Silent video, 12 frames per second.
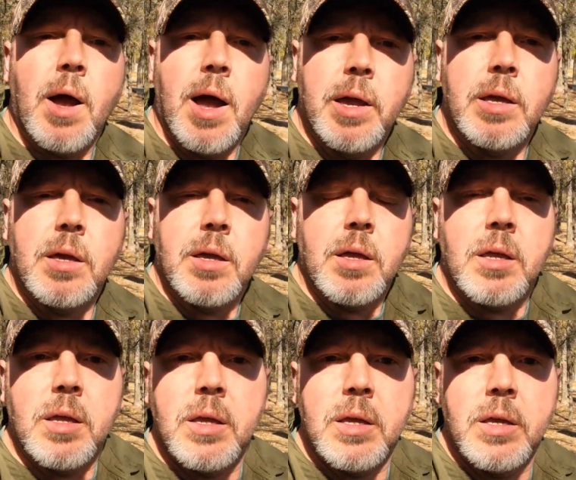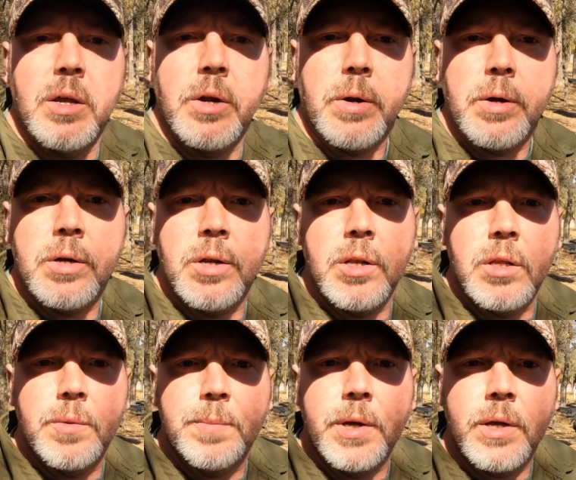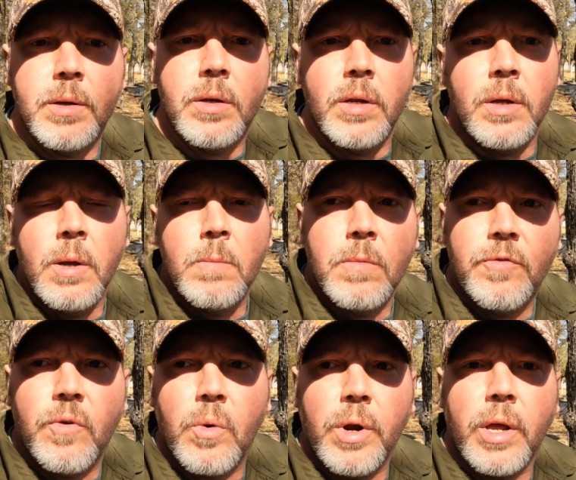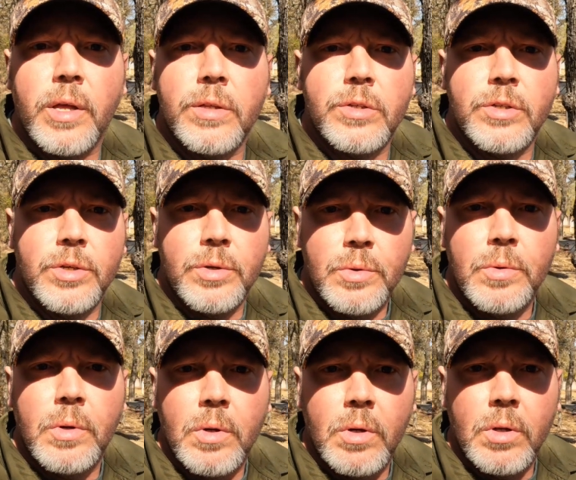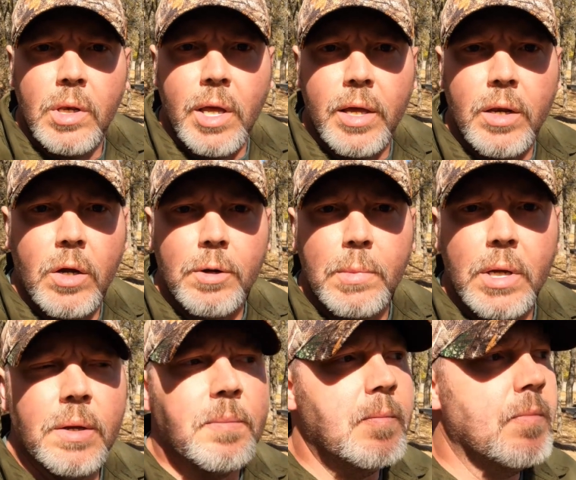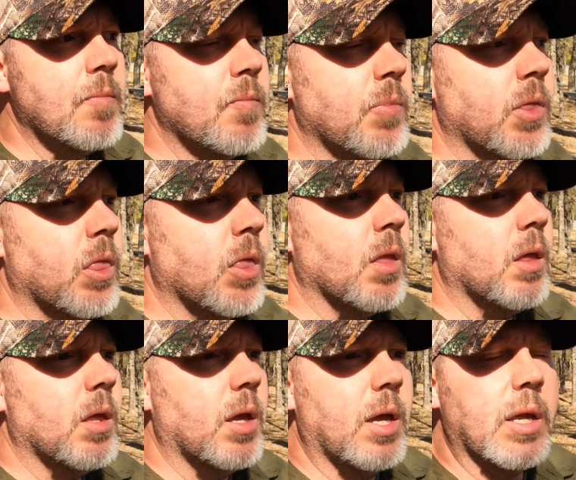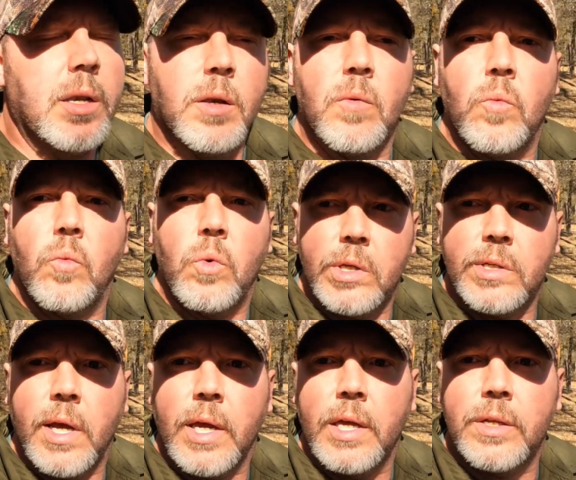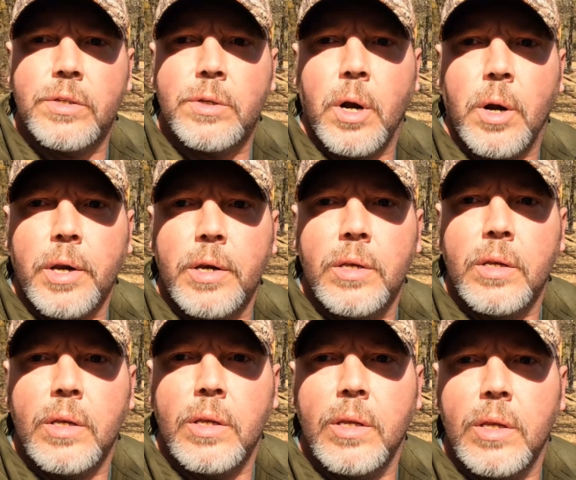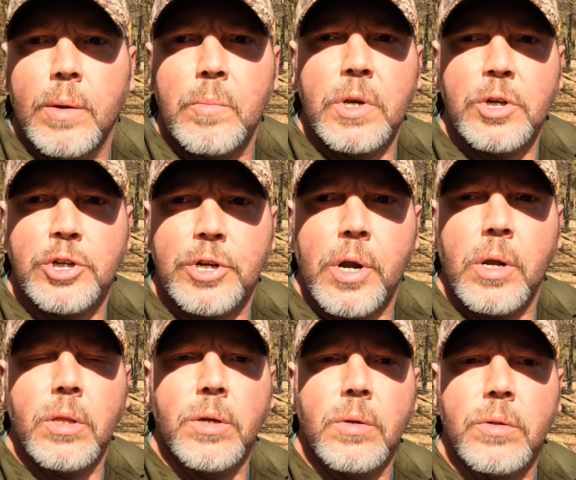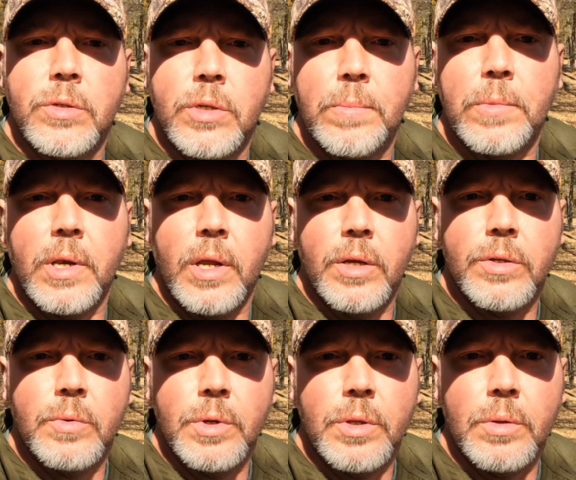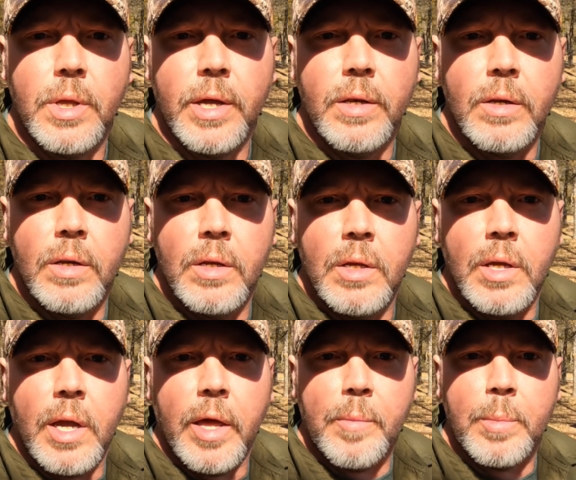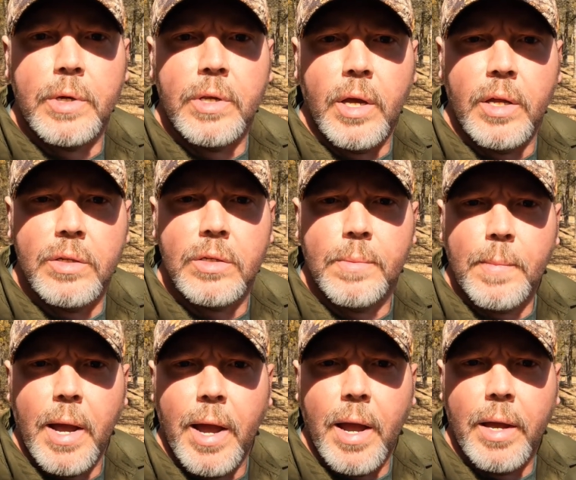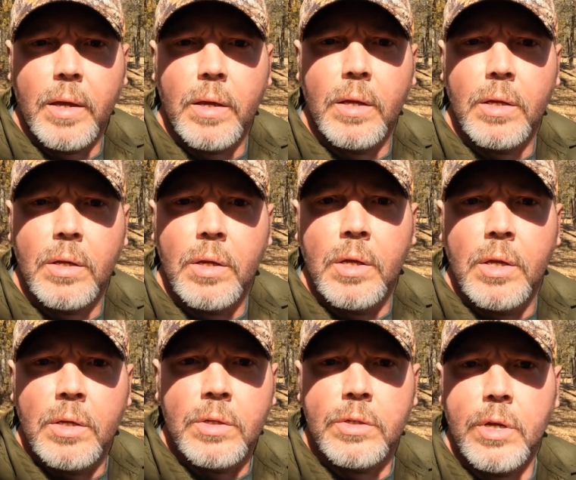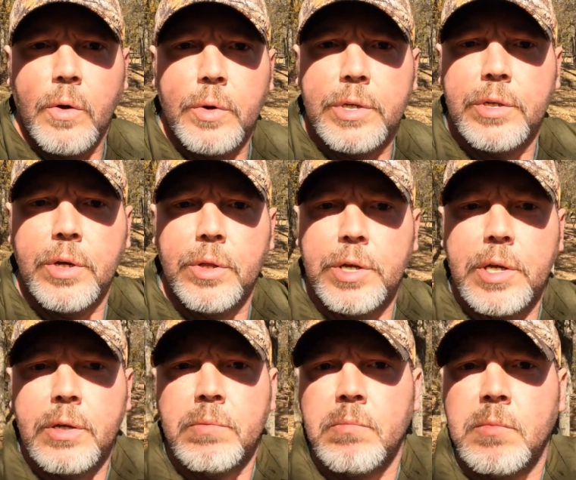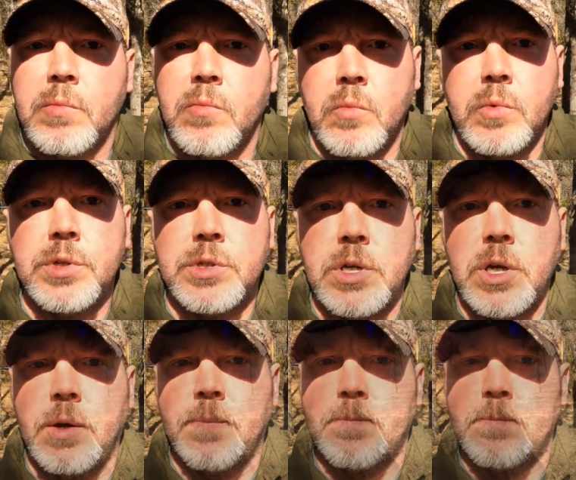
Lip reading: hiking here in a little bit, before it gets too late on me. And once I get started, I'm going to share a little something else with you that kind of pertains to my hike. So until then, we'll see you.